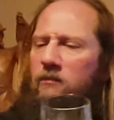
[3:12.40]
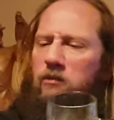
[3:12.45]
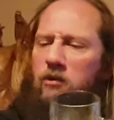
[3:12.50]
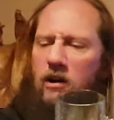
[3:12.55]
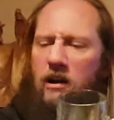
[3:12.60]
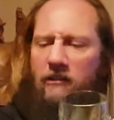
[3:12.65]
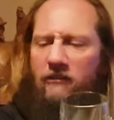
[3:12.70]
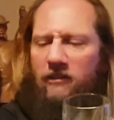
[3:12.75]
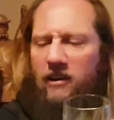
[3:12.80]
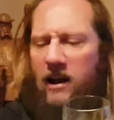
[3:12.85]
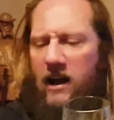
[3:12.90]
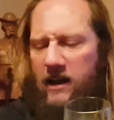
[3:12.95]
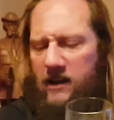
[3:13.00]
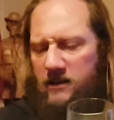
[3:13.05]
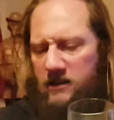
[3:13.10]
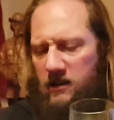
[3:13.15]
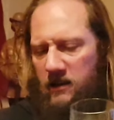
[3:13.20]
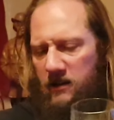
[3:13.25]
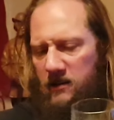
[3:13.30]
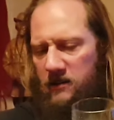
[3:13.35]
would have
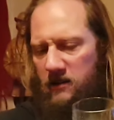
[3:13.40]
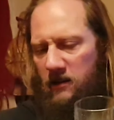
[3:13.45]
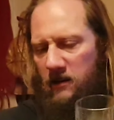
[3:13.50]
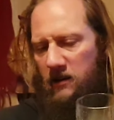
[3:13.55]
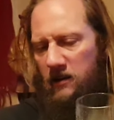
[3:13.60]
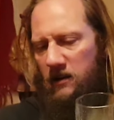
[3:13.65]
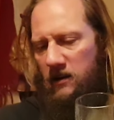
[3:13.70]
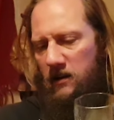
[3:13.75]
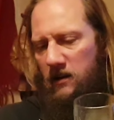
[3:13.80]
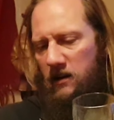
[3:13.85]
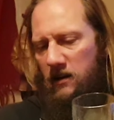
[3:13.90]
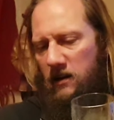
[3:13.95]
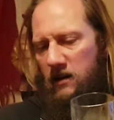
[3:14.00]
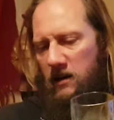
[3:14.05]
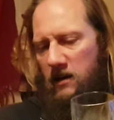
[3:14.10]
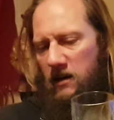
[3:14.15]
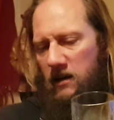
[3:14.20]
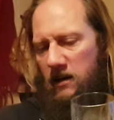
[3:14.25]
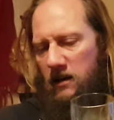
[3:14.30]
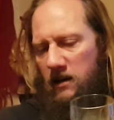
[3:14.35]
liked it.
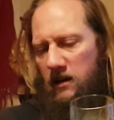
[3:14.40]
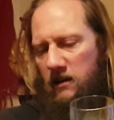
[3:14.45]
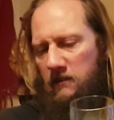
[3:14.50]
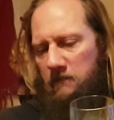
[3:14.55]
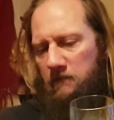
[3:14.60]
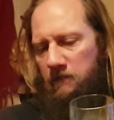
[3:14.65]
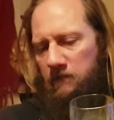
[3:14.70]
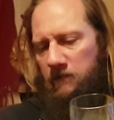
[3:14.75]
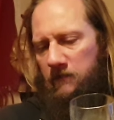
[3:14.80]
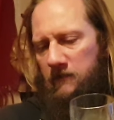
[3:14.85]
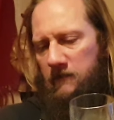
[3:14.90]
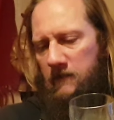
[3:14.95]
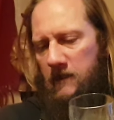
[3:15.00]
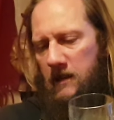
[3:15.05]
And